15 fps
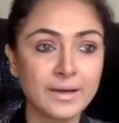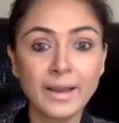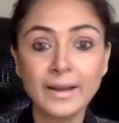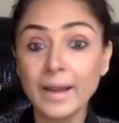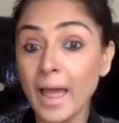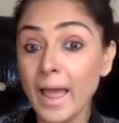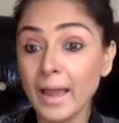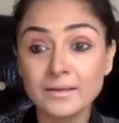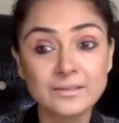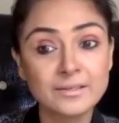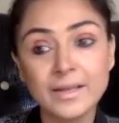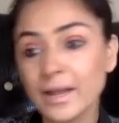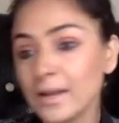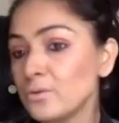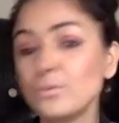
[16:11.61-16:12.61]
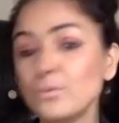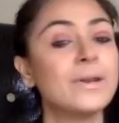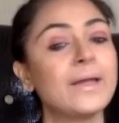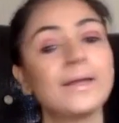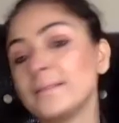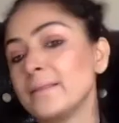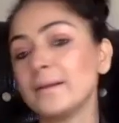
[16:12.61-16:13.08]
And actually, I don't
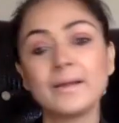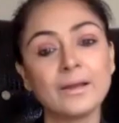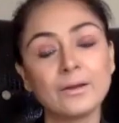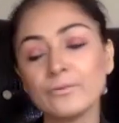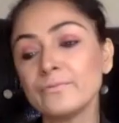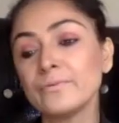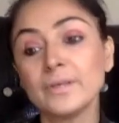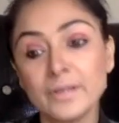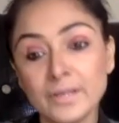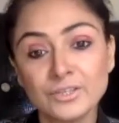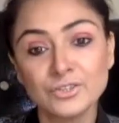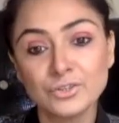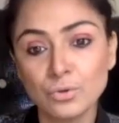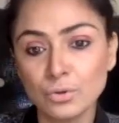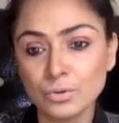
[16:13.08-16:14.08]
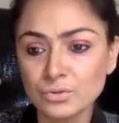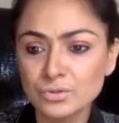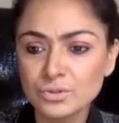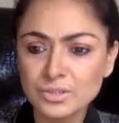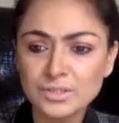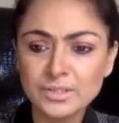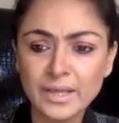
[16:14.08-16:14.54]
like that kind of narration also,
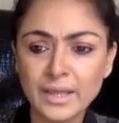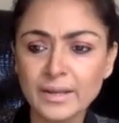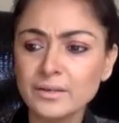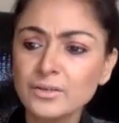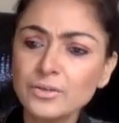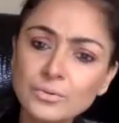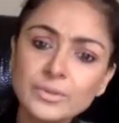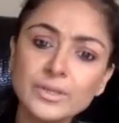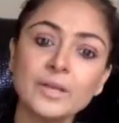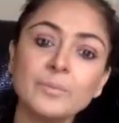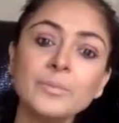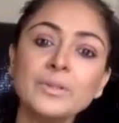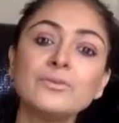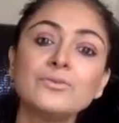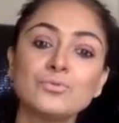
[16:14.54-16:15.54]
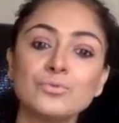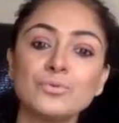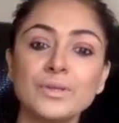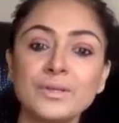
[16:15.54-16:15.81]
just character. You tell me the story